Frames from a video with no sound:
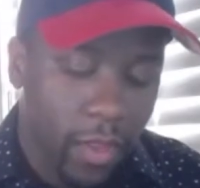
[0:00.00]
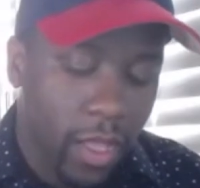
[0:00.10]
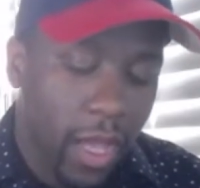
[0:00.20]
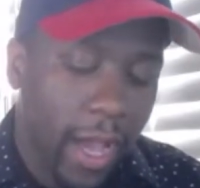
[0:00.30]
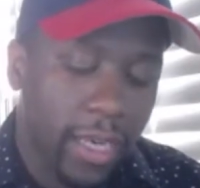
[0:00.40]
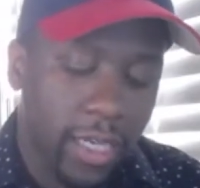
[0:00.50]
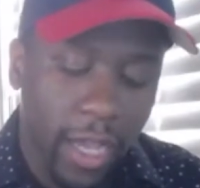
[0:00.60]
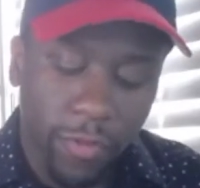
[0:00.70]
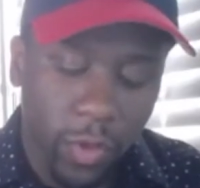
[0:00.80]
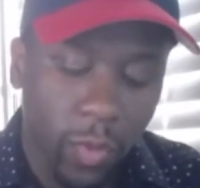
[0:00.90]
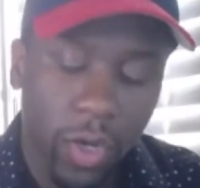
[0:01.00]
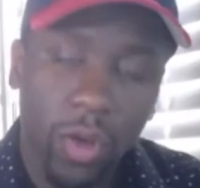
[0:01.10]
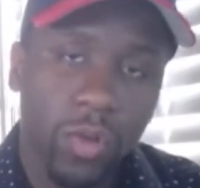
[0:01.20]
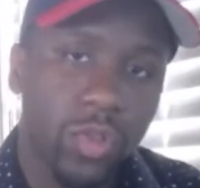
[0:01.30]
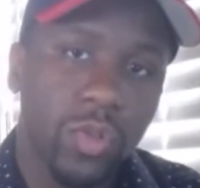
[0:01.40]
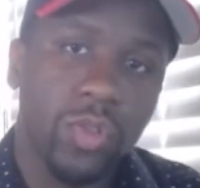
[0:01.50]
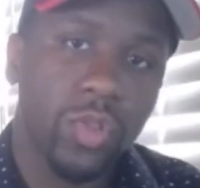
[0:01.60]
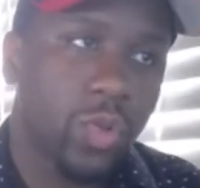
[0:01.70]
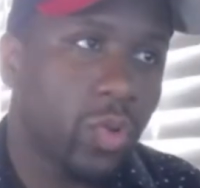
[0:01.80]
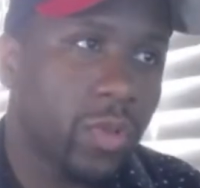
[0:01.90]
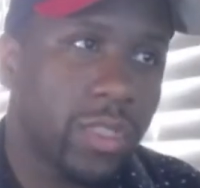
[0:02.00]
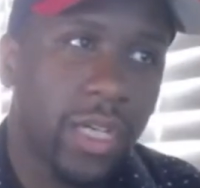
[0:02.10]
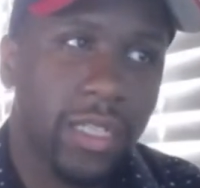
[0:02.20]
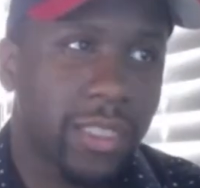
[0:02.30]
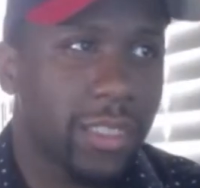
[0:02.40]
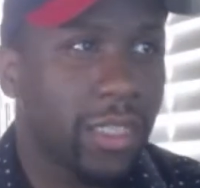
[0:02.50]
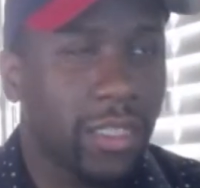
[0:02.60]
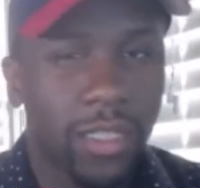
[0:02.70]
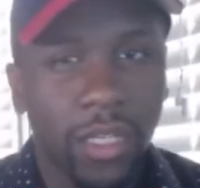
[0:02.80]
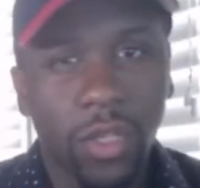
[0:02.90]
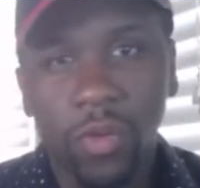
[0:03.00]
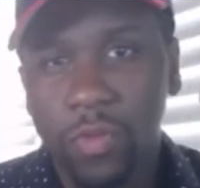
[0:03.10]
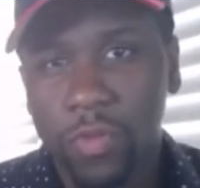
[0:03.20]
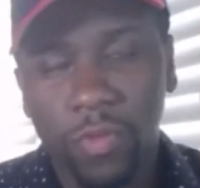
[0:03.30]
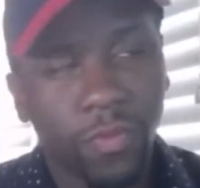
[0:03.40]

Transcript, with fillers: I definitely want to go to a school and touch the youth,